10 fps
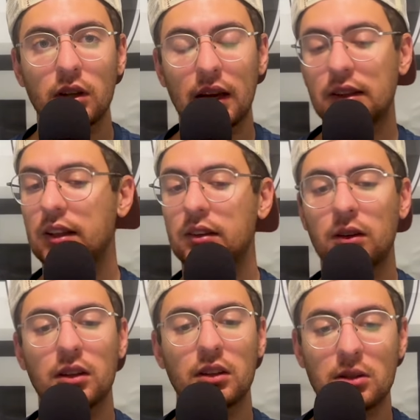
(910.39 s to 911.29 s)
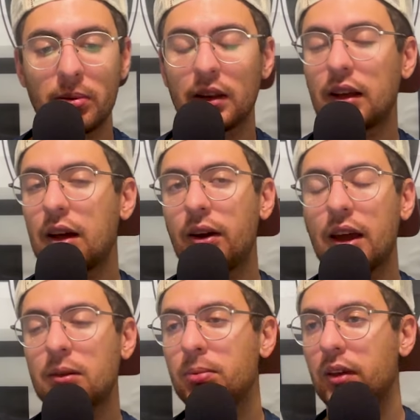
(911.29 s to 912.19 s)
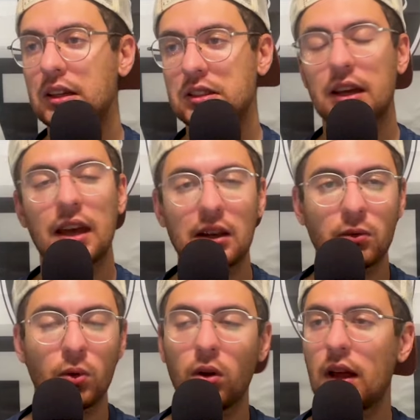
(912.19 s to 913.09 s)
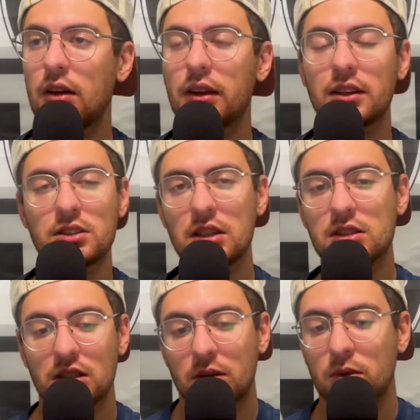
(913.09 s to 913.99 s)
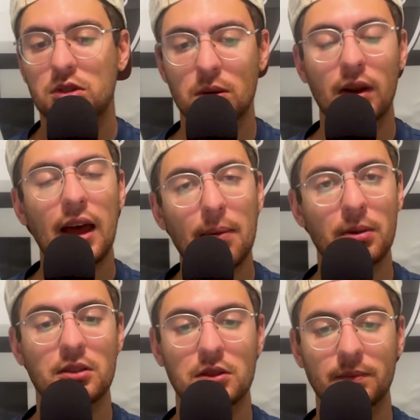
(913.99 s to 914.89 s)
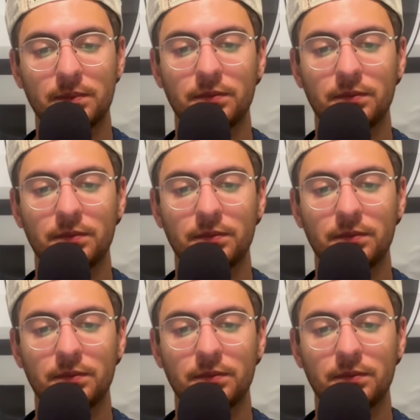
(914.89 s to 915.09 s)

And then, depending on how Aiden plays, let Aiden roll out next season, and we'll see what happens.